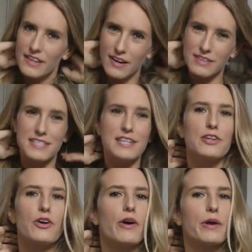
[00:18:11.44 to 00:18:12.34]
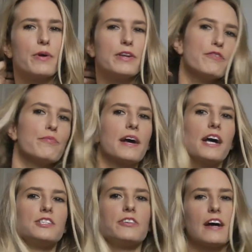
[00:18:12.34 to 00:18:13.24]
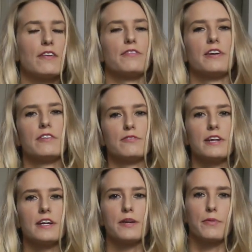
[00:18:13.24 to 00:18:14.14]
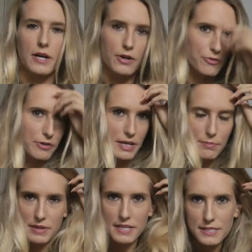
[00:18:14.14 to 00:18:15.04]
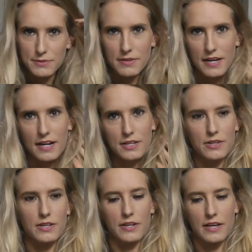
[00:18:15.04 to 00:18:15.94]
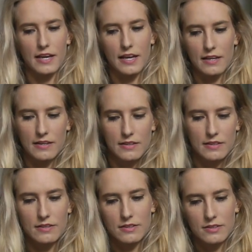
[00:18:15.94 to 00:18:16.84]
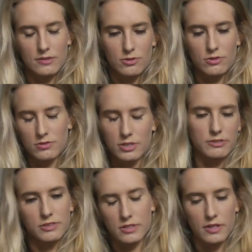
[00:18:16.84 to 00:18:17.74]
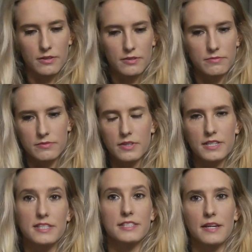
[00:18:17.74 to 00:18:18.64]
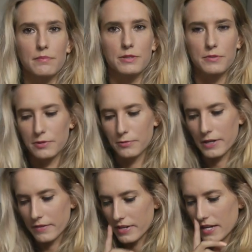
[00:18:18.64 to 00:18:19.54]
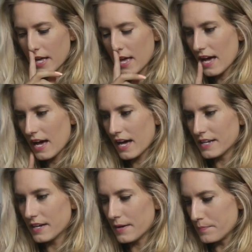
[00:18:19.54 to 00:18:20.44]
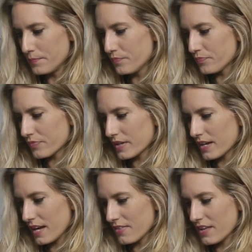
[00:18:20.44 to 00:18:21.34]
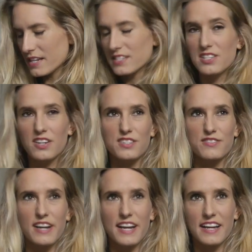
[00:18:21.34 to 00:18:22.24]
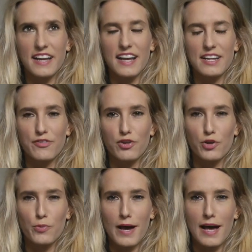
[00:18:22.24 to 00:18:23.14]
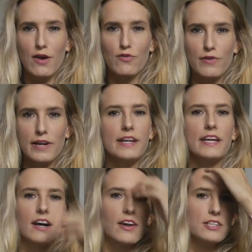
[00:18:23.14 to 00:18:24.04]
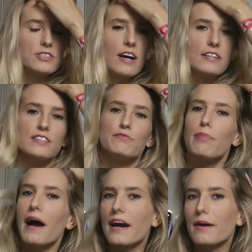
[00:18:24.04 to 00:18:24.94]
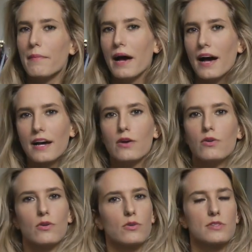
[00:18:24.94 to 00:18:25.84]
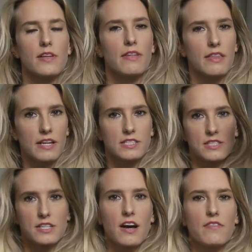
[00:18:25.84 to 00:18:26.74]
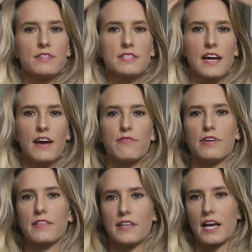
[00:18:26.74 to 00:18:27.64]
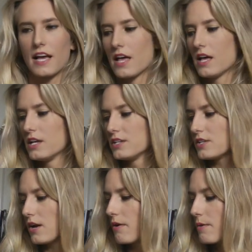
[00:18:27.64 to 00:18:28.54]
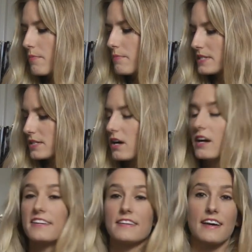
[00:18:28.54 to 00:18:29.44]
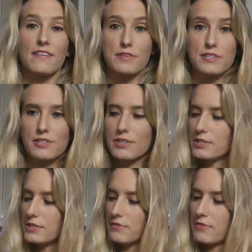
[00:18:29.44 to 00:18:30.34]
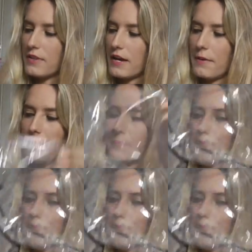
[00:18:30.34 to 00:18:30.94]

Now, isn't it annoying when you've planned your outfit really well, you're really pleased with how you're looking, or just, you know, it's acceptable, whatever, and then it starts raining and you've got to wear a really unattractive pack-a-mac or something that just covers everything. So Misguided have the solution for that.